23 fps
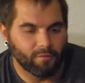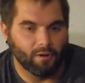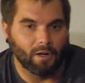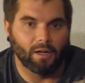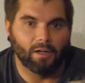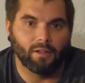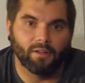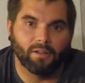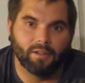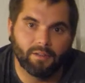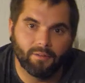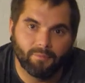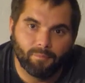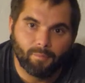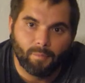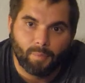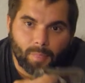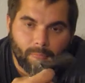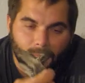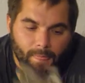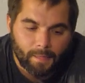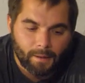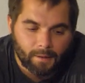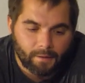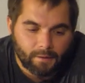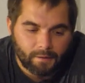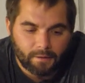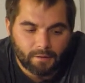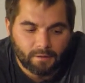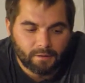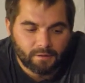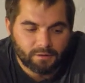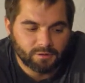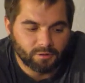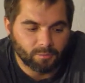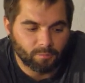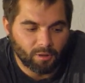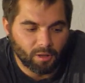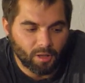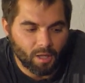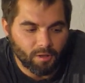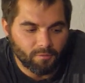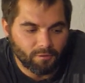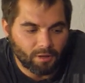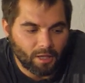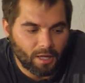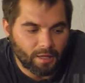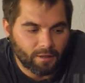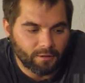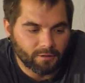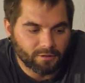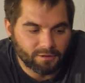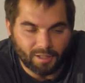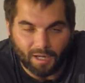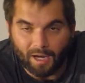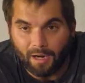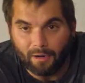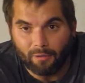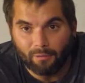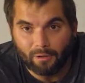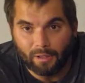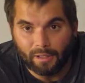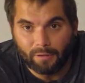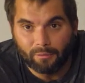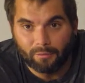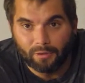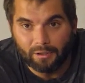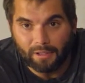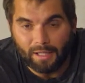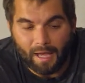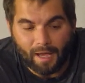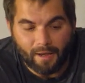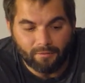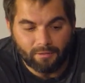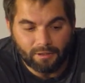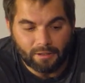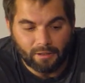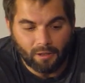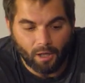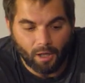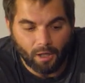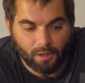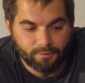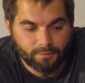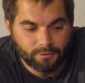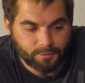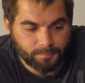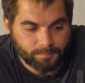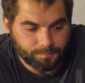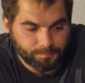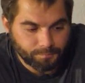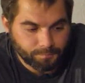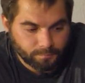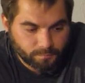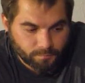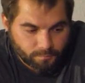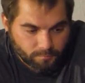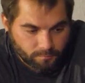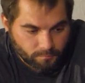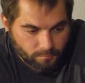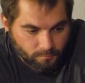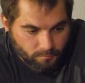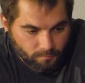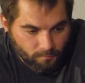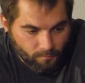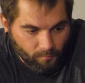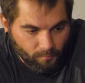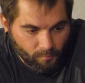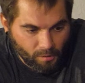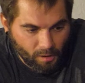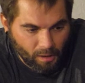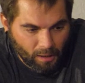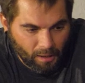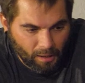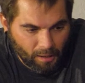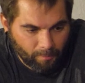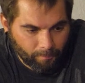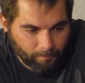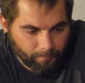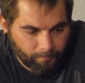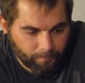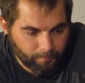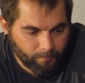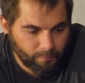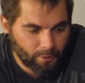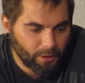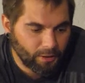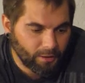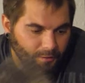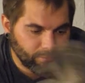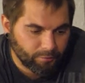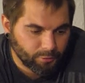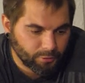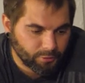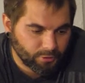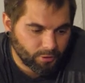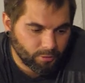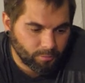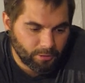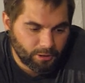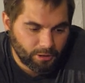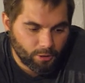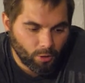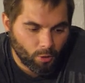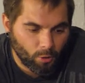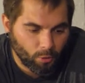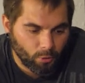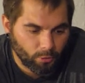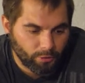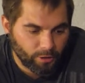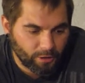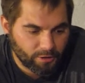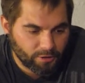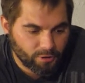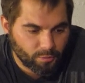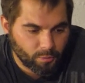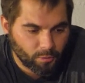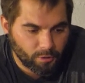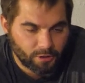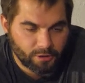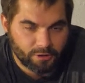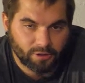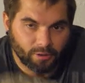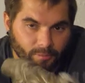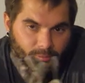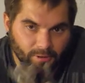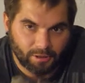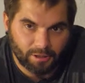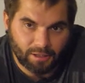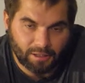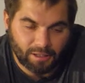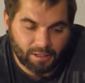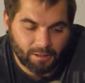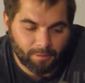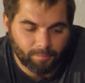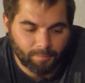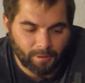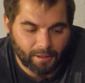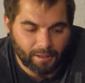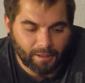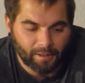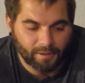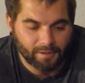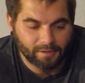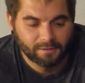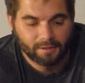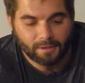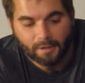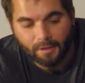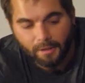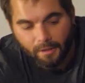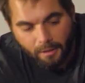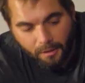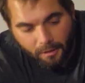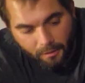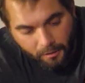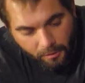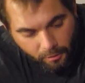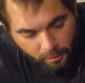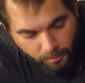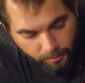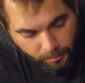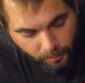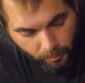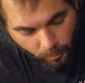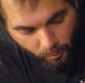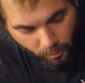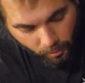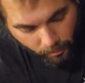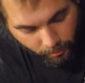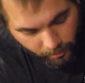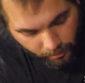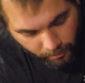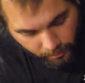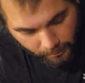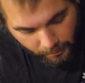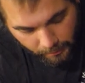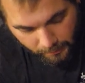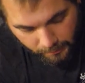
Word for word: Finally, some glove liners. I don't like really heavy gloves, um, but if it was going to be cold, I just wanted something to keep my hands a little bit warmer.